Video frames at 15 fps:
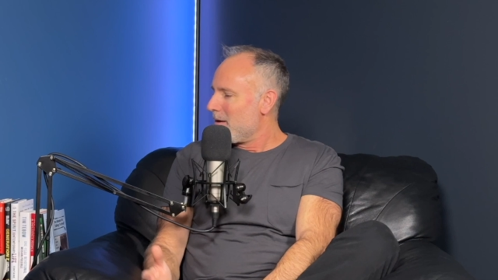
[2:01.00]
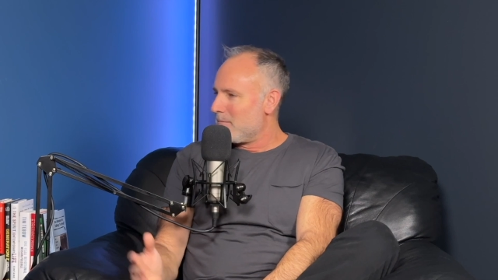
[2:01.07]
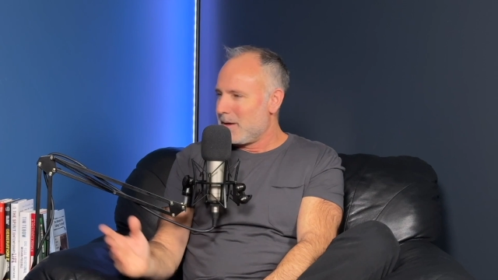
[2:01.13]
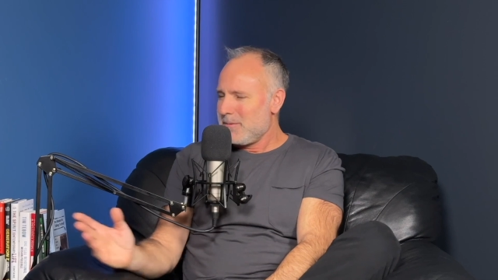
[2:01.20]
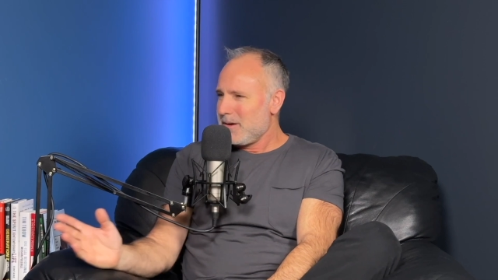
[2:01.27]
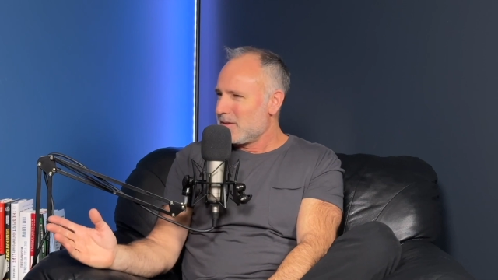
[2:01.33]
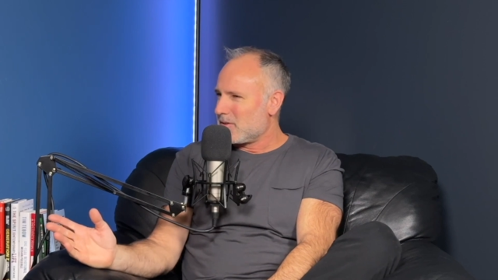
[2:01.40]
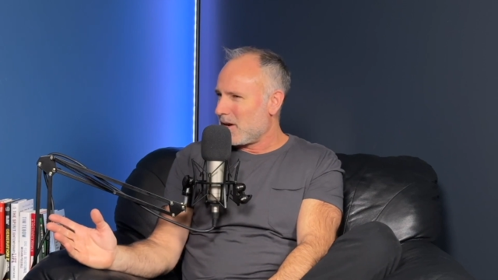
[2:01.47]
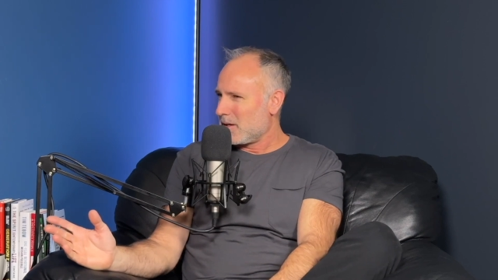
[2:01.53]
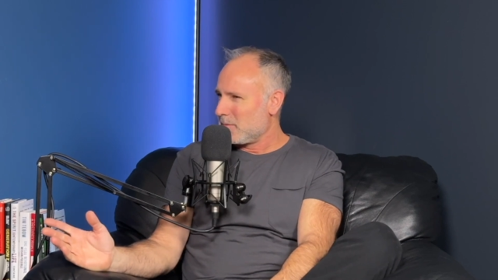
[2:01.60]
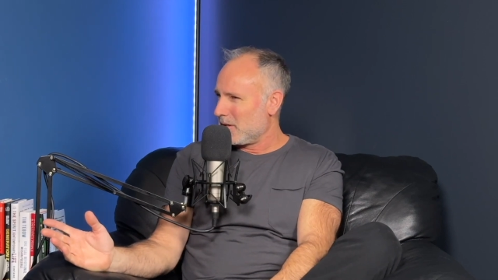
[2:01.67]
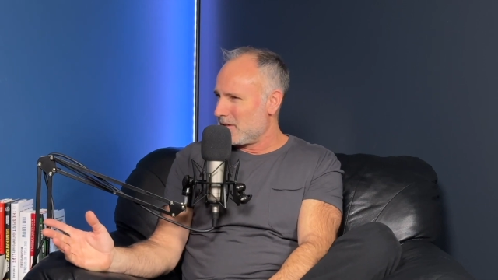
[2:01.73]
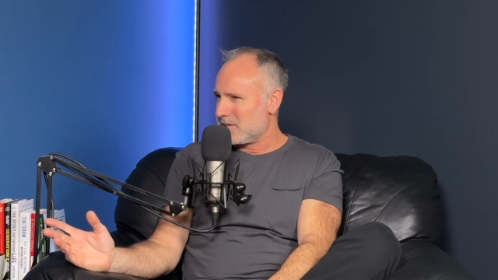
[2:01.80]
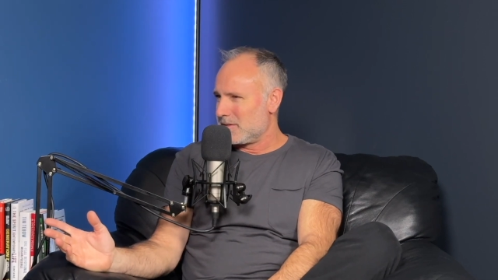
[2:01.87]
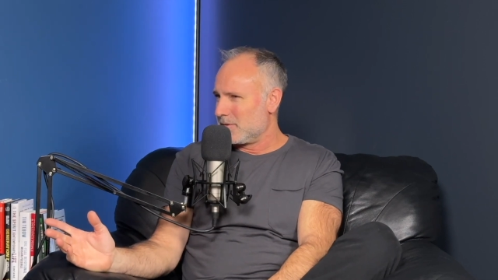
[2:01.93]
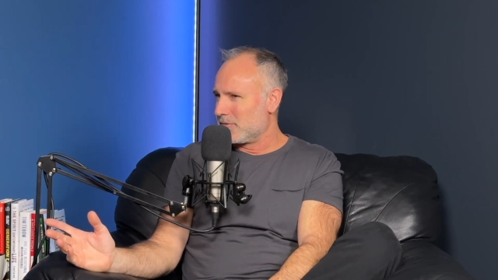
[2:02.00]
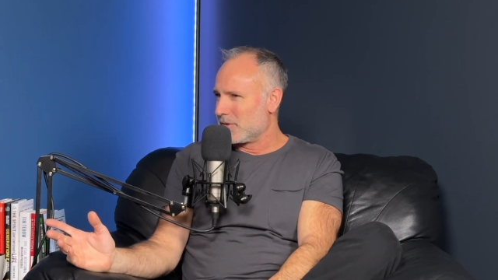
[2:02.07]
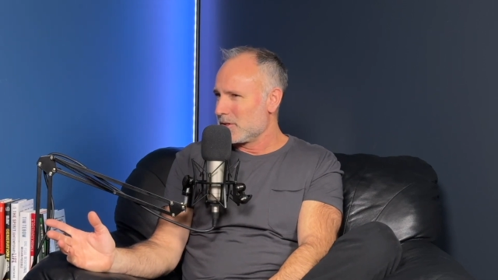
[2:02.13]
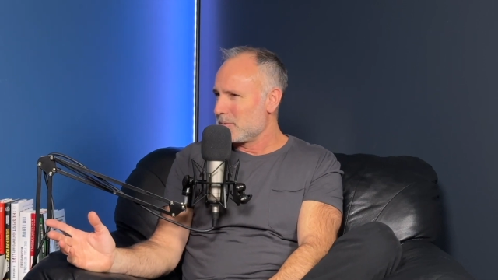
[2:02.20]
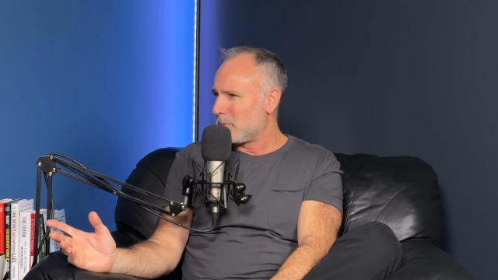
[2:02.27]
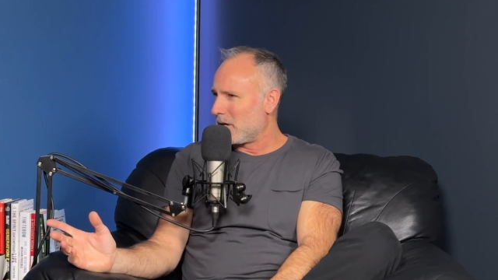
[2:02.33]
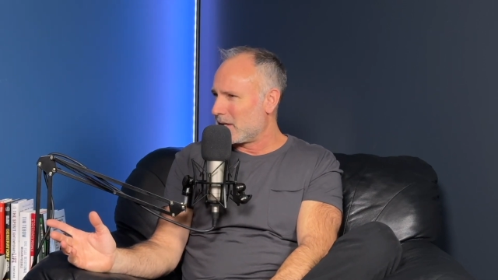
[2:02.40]
maybe we talked about this in the
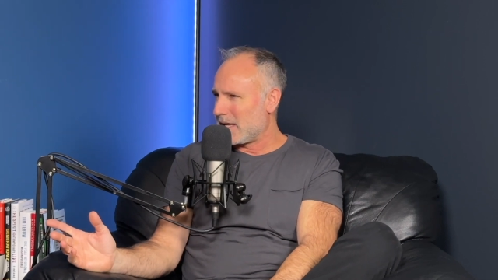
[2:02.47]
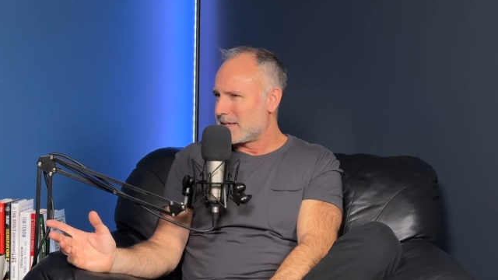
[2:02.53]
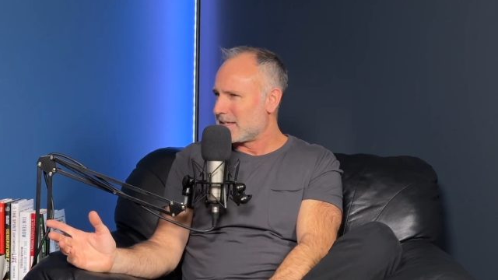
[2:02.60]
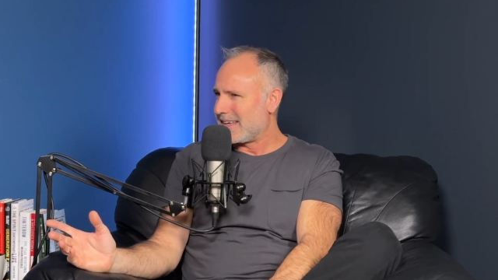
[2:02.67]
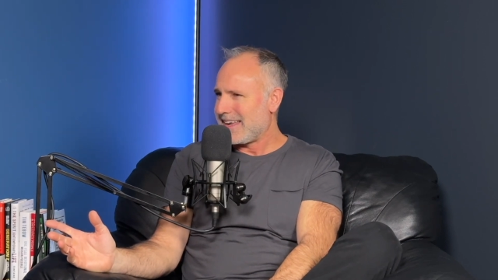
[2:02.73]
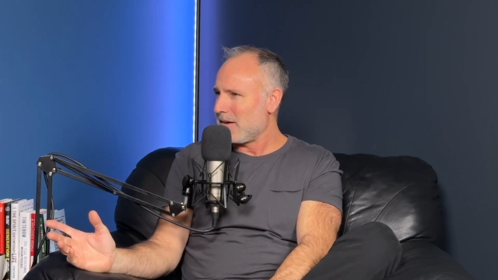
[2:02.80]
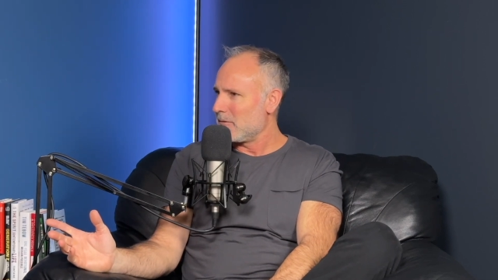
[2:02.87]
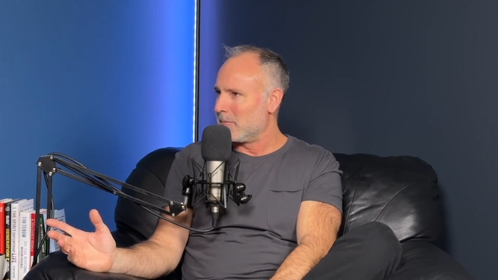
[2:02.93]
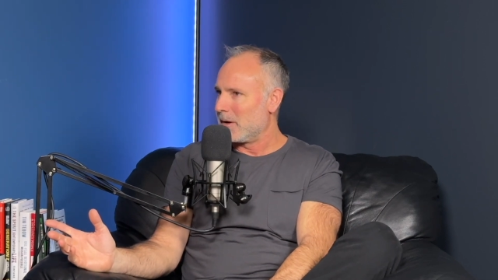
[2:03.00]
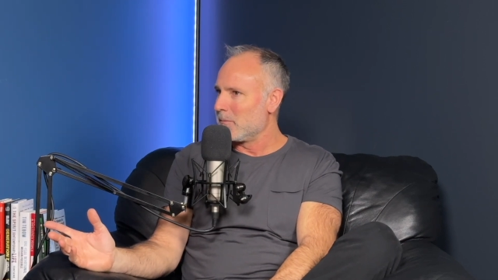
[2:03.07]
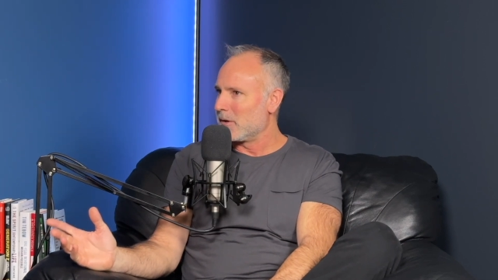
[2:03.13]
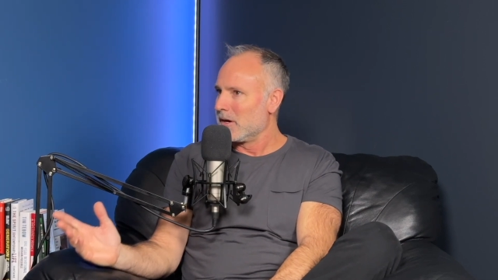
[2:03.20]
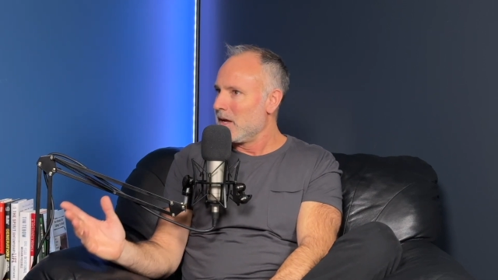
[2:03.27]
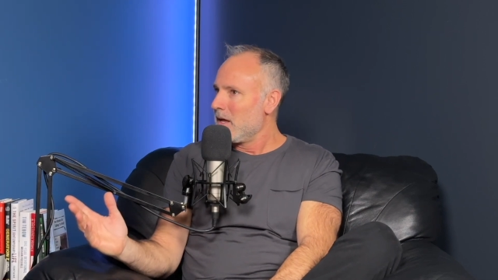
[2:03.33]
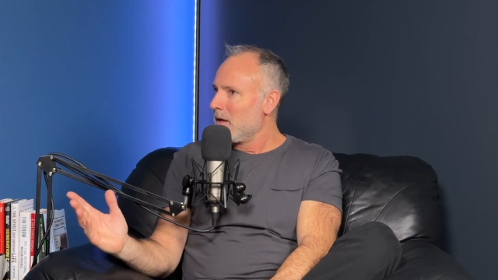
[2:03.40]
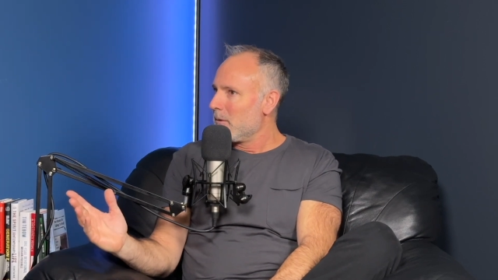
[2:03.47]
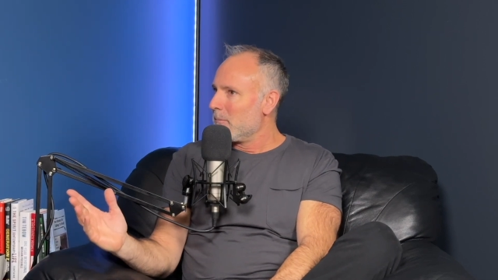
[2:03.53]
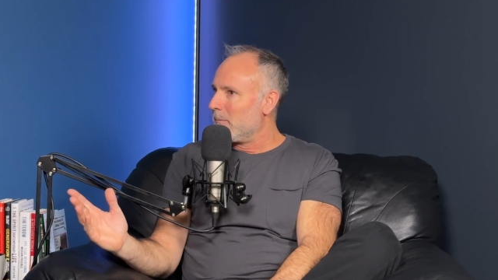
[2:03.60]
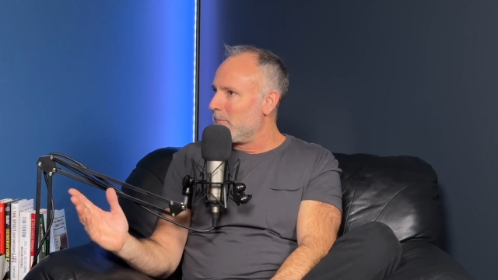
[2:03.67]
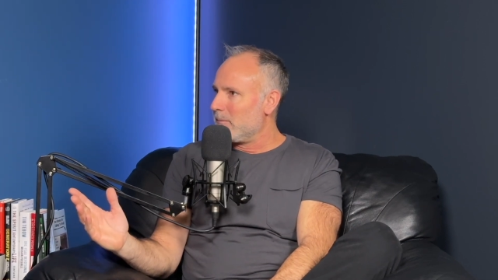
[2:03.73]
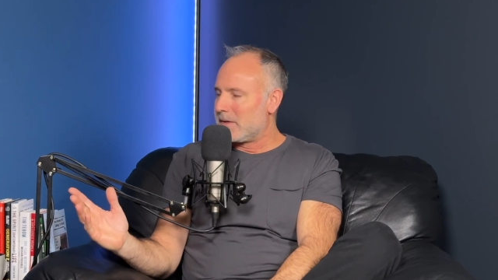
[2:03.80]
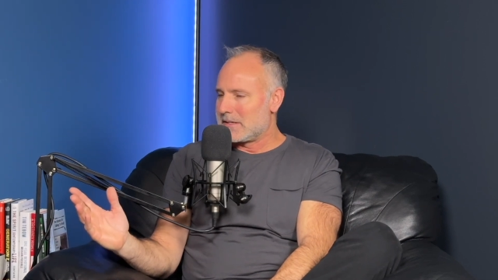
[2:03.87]
first podcast. I can't remember,
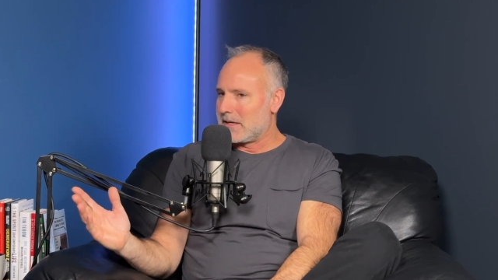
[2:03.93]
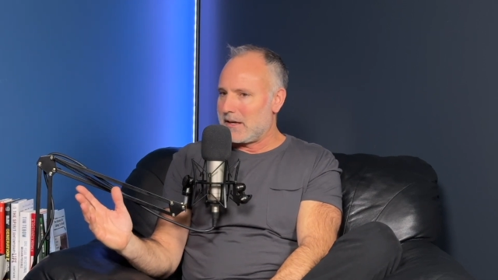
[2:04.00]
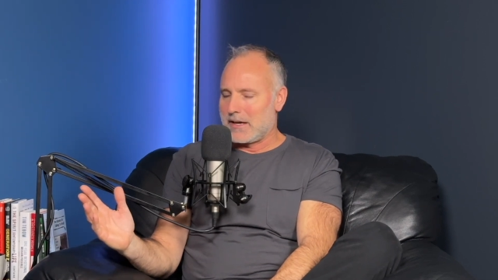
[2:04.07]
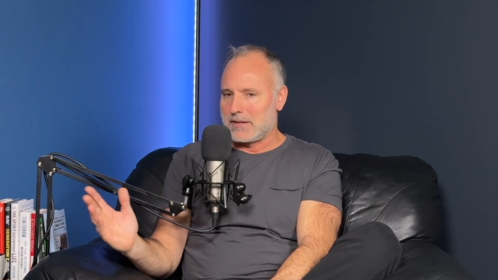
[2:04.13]
because